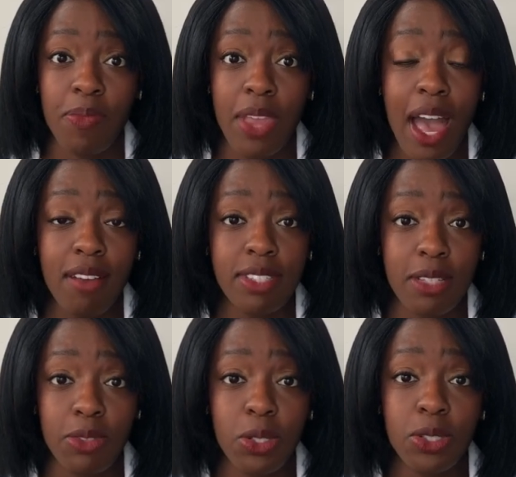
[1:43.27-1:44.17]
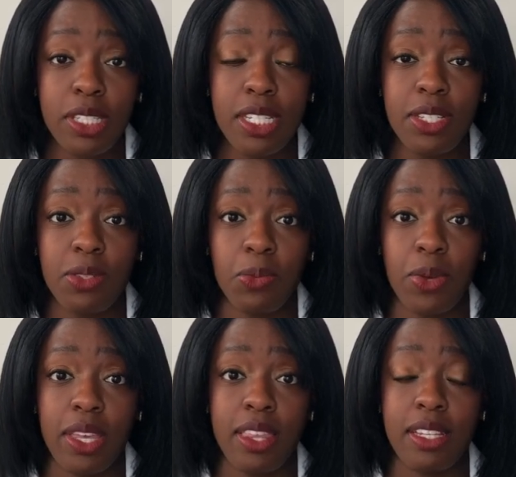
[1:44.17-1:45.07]
have difficulties
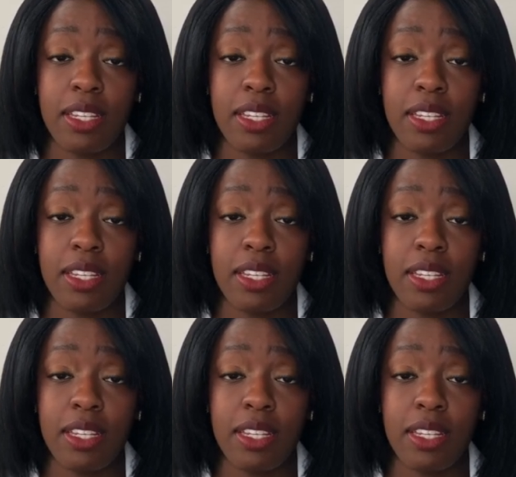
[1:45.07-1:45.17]
with